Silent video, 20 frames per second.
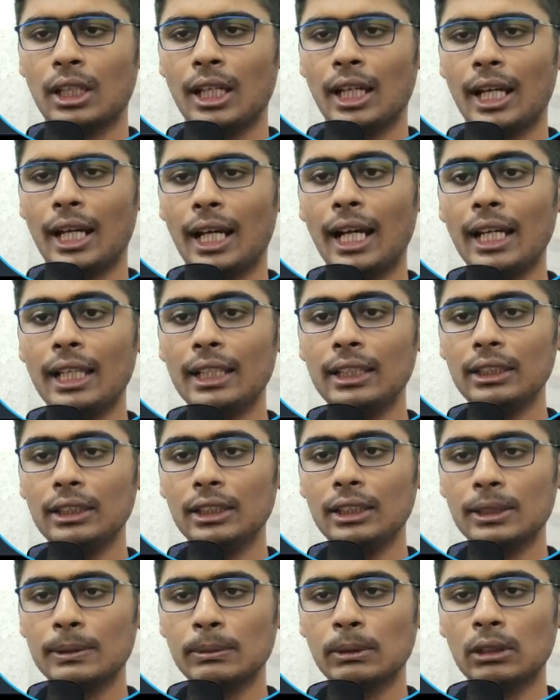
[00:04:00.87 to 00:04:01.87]
And in this
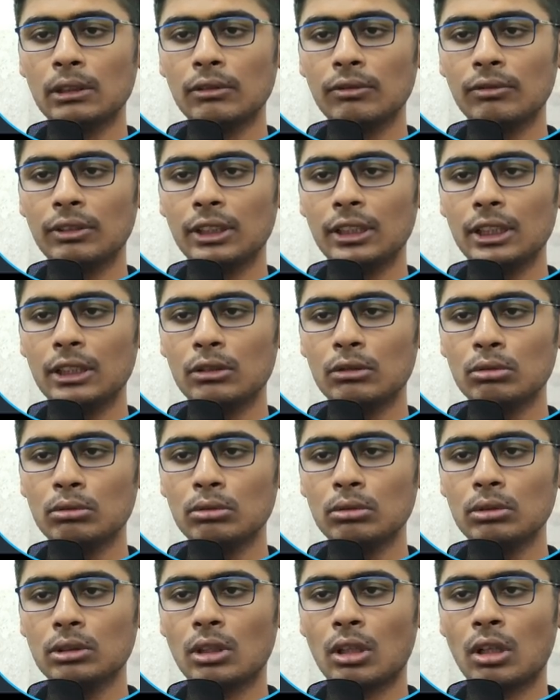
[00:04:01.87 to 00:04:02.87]
part we need to
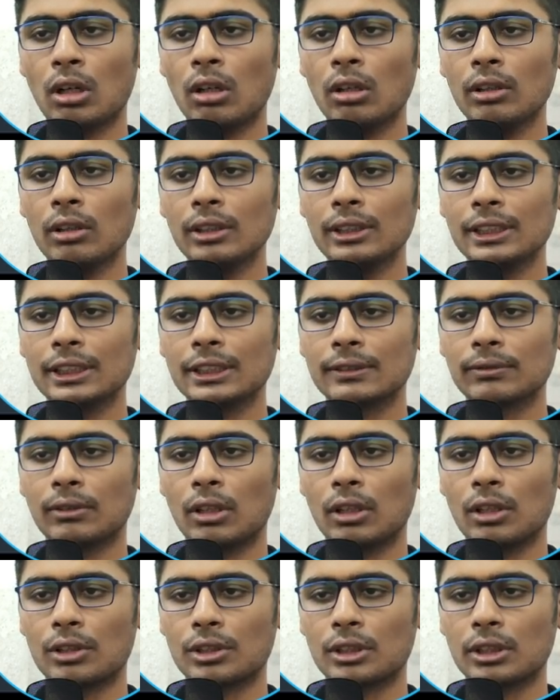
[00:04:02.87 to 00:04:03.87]
call this
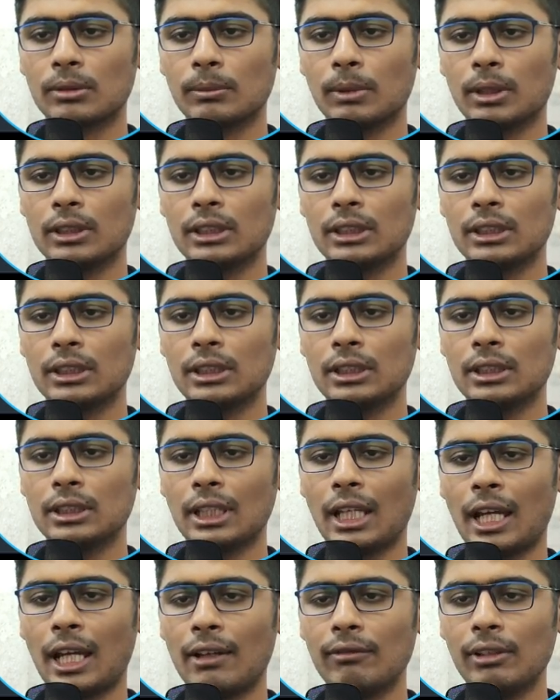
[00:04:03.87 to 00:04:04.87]
function, but it is
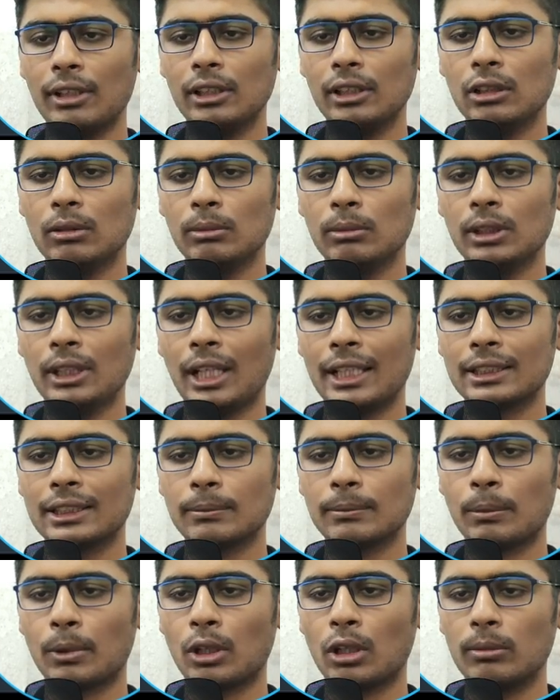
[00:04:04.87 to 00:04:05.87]
available as a
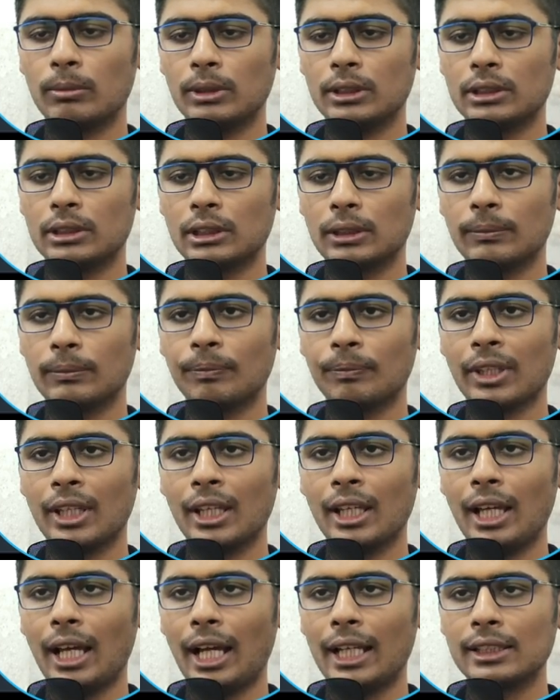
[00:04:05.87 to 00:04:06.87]
parameter,
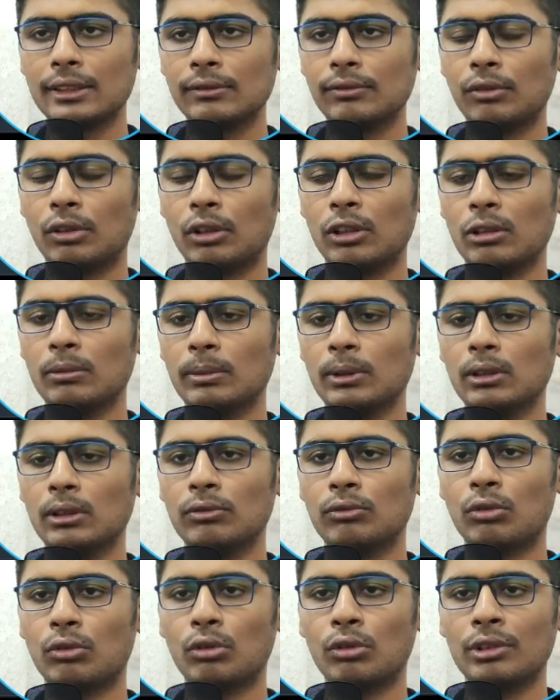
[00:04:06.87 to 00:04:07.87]
as a variable
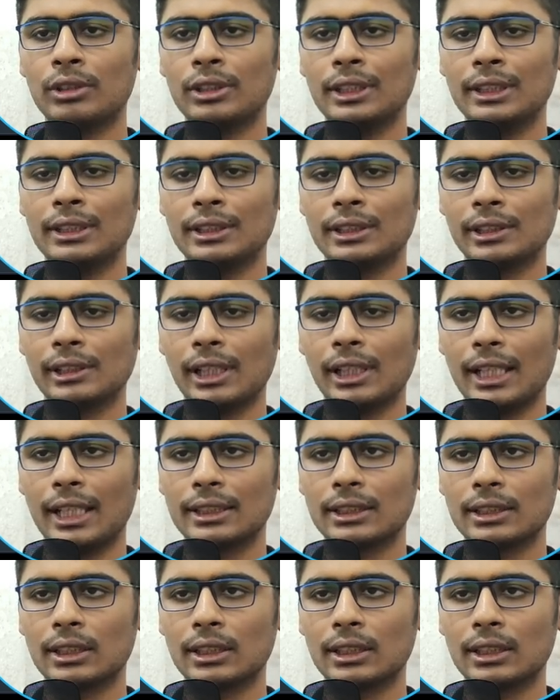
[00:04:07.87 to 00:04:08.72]
for this class,